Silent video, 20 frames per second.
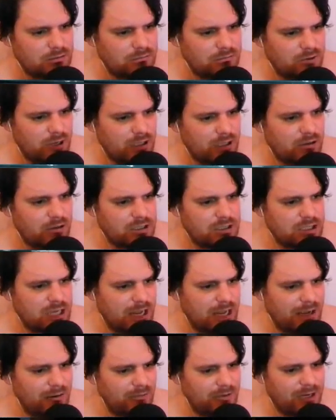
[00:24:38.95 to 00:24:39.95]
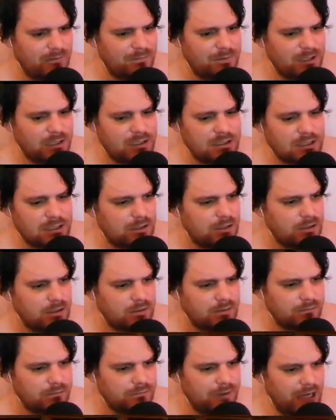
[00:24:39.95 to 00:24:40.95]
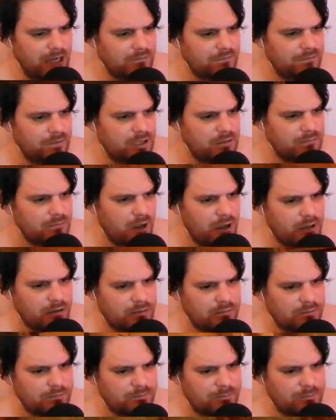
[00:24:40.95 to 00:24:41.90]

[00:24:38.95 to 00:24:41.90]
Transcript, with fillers: Right, can I just get out now, please? Thankfully, right.